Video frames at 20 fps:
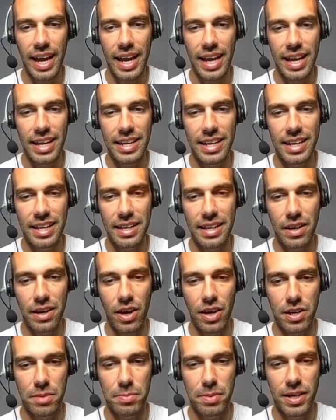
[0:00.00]
and
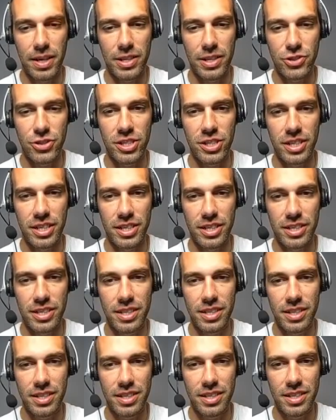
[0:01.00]
hard punished
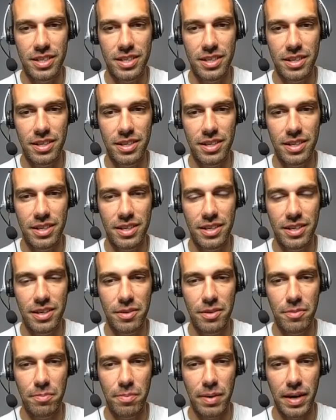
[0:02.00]
here
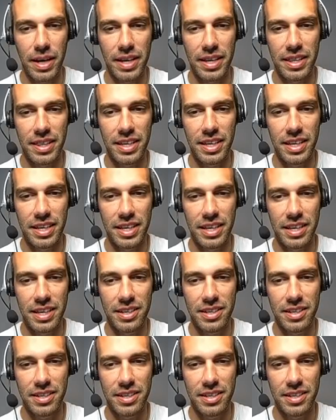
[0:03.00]
by